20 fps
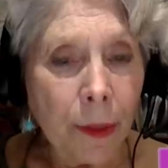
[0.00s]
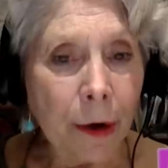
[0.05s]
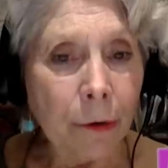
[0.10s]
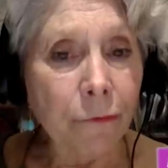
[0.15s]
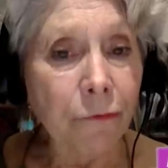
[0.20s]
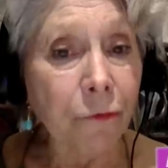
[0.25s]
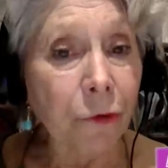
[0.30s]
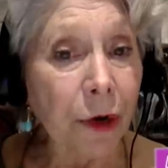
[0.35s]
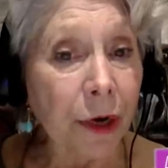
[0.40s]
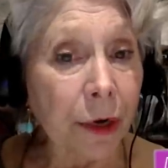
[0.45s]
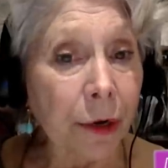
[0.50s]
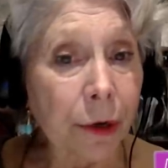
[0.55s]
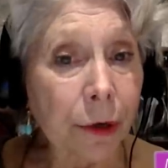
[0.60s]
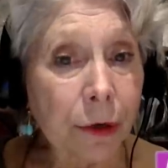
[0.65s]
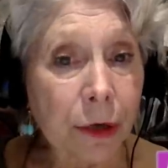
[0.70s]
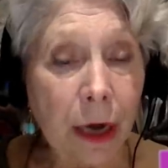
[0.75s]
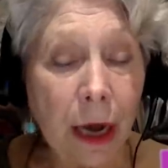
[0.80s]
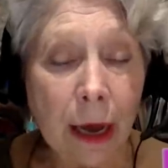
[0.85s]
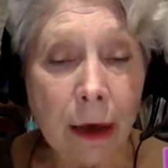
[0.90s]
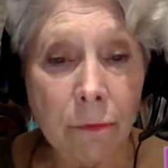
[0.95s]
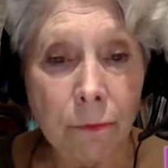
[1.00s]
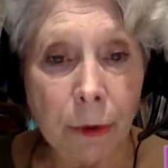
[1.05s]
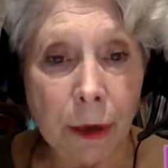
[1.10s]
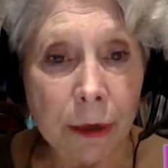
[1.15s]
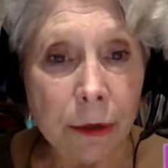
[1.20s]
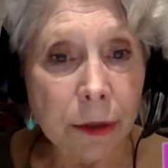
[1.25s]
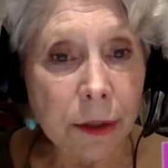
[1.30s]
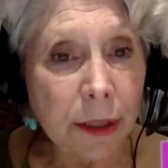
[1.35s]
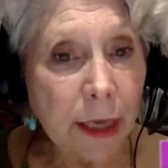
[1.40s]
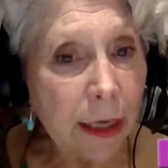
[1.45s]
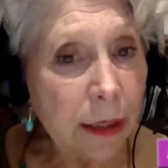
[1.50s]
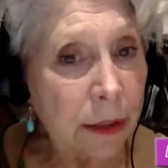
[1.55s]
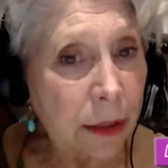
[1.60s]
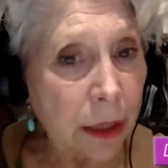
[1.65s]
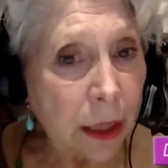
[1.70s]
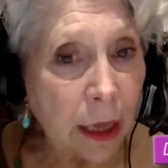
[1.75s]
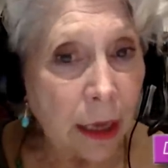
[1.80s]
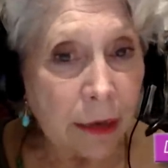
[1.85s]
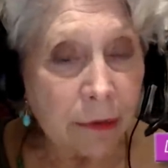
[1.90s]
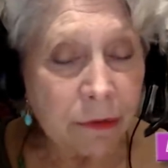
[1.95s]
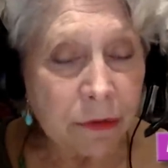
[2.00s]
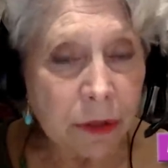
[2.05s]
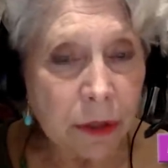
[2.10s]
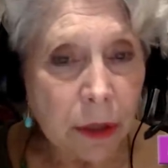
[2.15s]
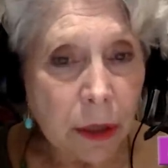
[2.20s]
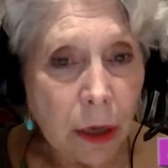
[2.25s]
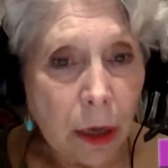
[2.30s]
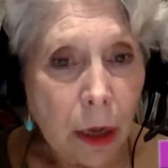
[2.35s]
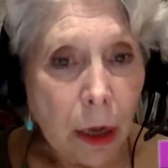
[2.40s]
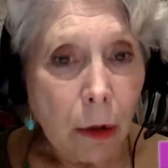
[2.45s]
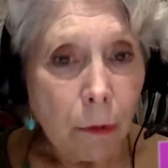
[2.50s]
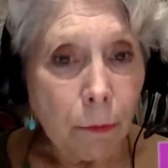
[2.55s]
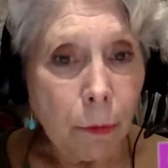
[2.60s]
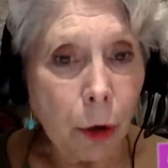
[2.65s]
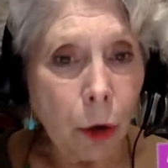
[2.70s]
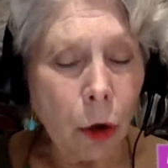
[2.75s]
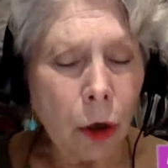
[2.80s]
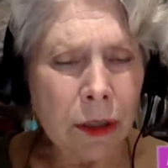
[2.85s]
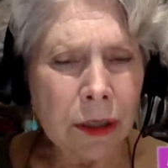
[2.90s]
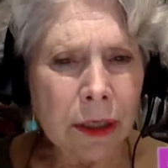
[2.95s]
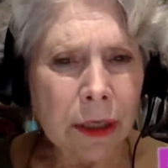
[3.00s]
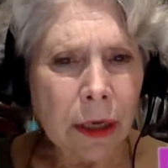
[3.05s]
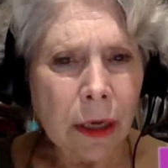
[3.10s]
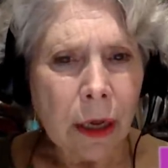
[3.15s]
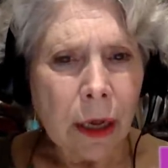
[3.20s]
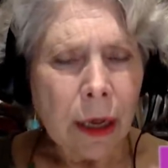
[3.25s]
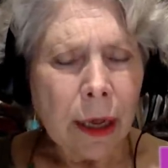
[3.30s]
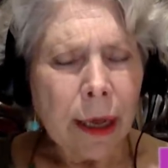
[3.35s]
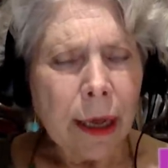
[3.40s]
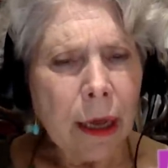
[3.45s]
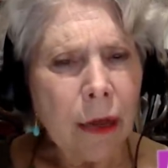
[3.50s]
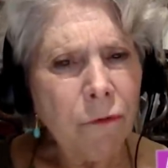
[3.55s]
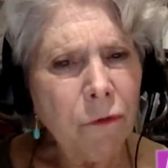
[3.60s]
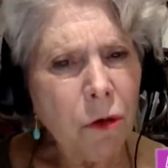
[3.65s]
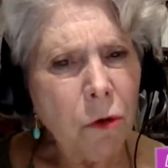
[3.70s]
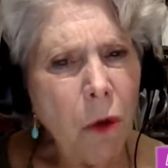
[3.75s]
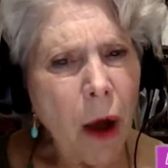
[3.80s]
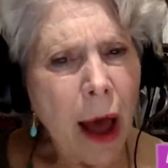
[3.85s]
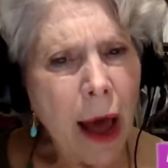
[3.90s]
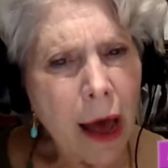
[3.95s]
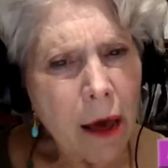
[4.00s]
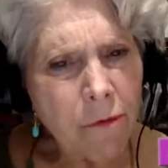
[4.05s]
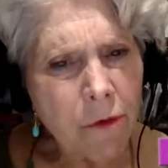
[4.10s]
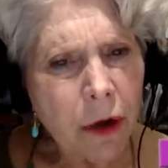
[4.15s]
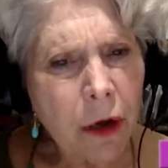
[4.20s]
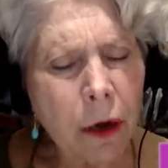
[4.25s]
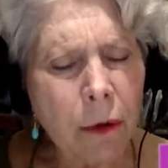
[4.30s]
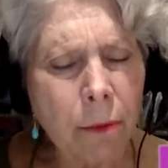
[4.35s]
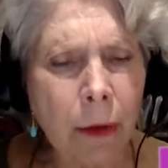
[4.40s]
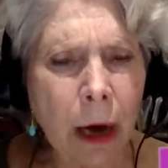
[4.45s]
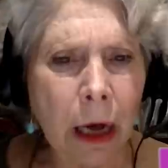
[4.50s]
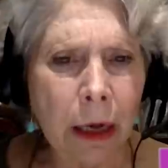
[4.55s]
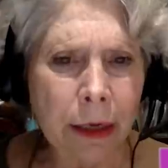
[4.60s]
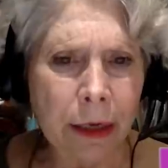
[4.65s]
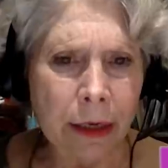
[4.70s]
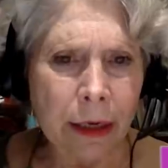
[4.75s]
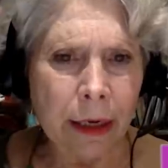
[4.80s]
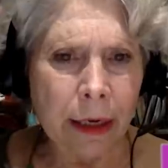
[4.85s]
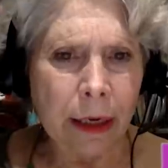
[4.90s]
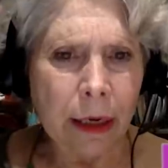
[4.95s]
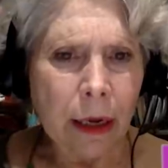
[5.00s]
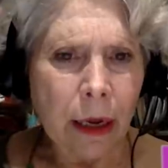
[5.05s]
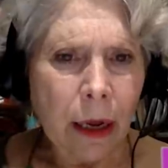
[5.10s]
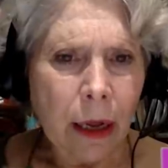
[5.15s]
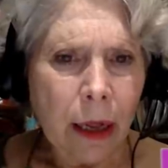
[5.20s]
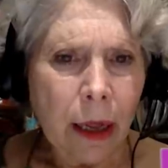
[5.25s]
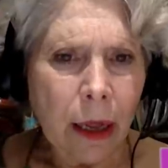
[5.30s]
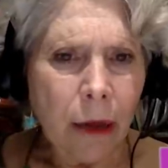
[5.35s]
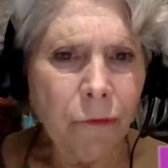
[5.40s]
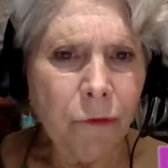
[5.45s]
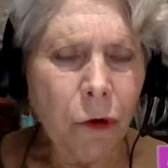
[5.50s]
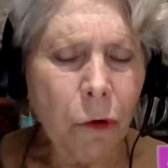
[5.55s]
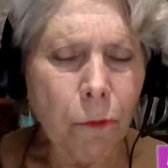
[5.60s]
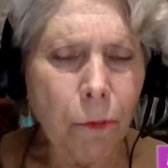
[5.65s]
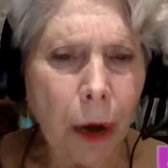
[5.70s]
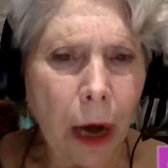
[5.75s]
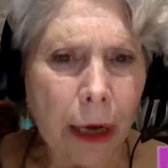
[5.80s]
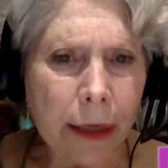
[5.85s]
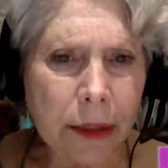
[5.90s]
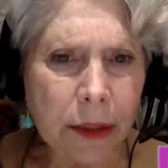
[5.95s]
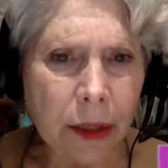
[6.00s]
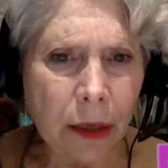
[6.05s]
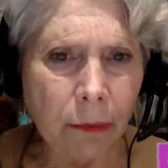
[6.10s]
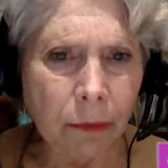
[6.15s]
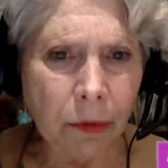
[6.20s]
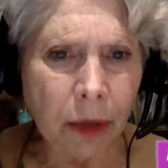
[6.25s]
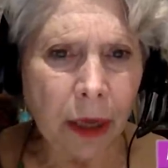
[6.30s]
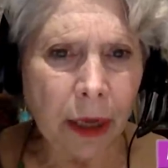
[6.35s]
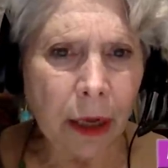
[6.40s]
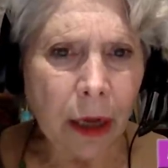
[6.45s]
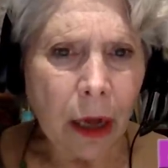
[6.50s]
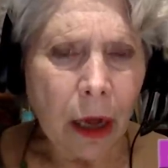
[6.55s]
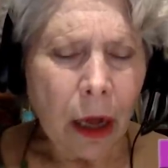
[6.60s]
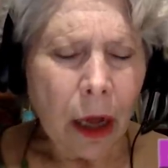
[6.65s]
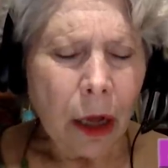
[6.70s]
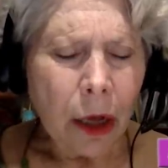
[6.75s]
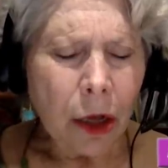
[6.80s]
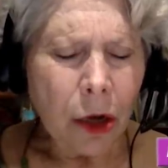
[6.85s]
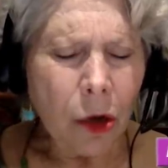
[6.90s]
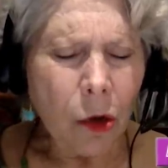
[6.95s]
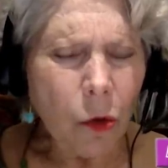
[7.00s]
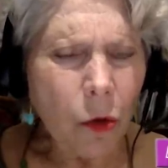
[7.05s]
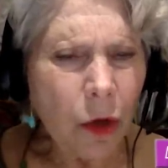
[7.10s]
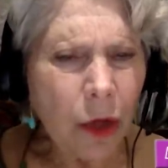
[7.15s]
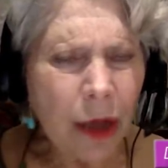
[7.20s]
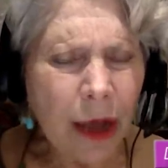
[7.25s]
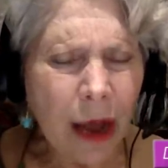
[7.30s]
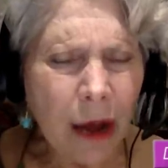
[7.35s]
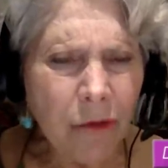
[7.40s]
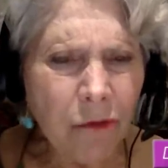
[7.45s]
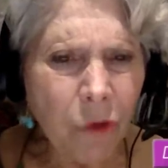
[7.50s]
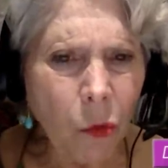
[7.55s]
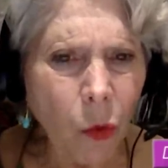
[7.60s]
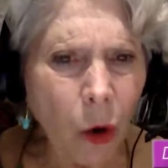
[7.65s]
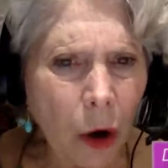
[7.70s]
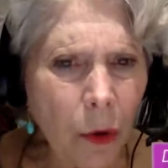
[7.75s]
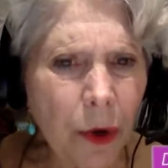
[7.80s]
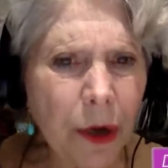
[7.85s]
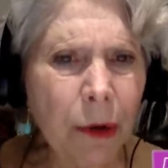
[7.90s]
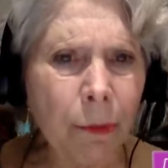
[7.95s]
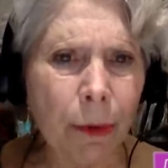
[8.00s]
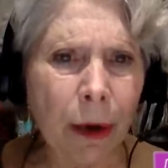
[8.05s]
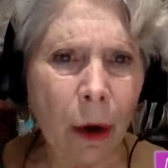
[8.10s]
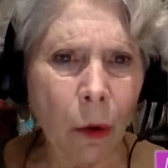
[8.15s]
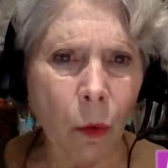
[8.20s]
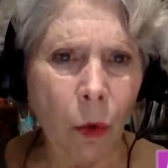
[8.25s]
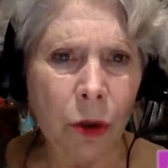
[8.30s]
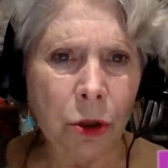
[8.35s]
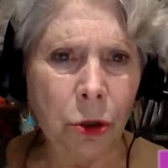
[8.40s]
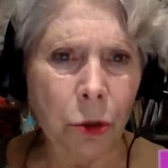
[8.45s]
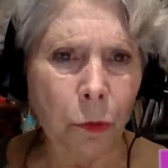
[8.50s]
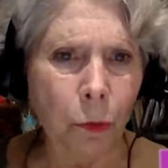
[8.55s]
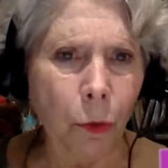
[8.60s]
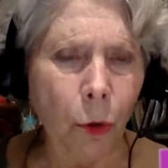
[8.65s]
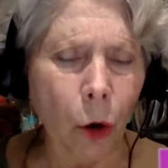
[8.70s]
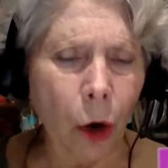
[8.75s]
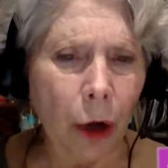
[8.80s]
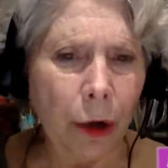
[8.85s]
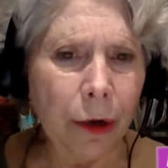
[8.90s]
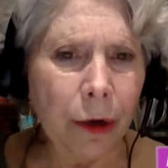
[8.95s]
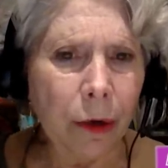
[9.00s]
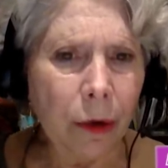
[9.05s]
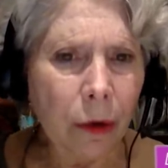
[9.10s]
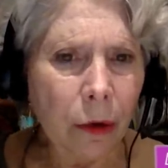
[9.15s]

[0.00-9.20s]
they're freer to have better sex lives. Because if you have a commodity, if you buy something, you don't really have to worry about what you bought.